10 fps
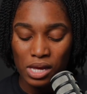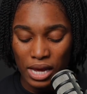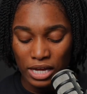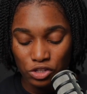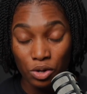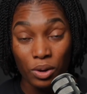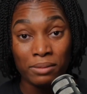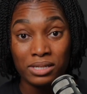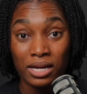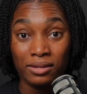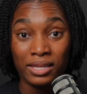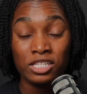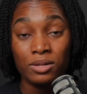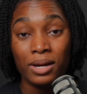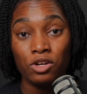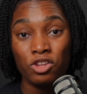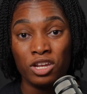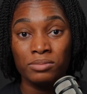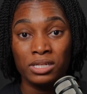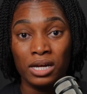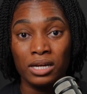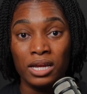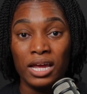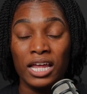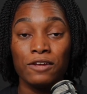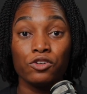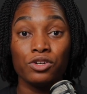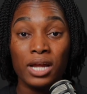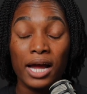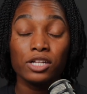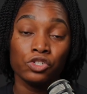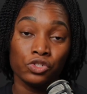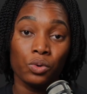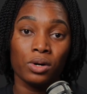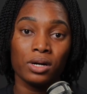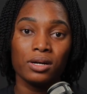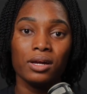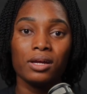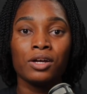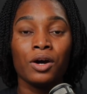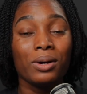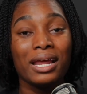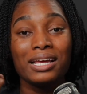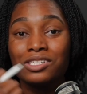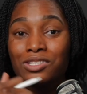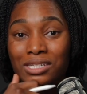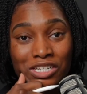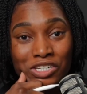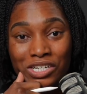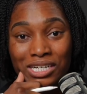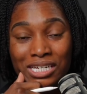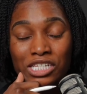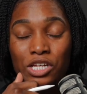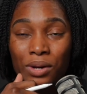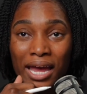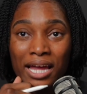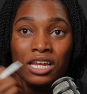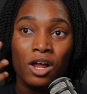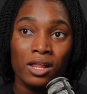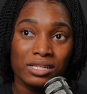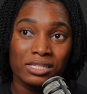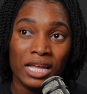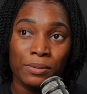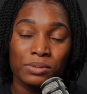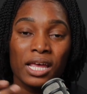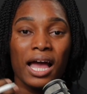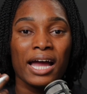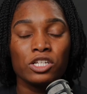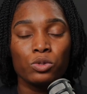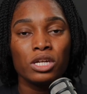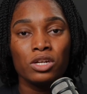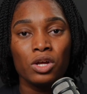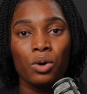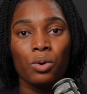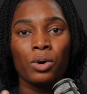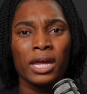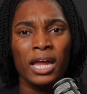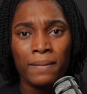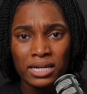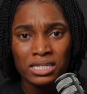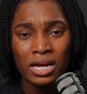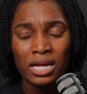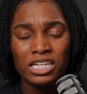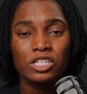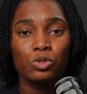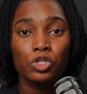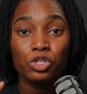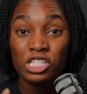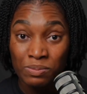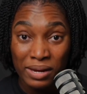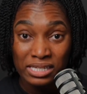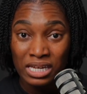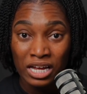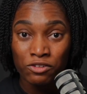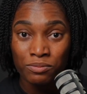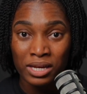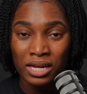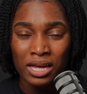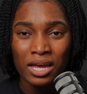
And so I'm done. That's how I know that I'm done. And if you're not sure, go and ask your teacher. Say, okay, I did all the steps. I just want to know, okay, am I done? Is this what you're expecting of me?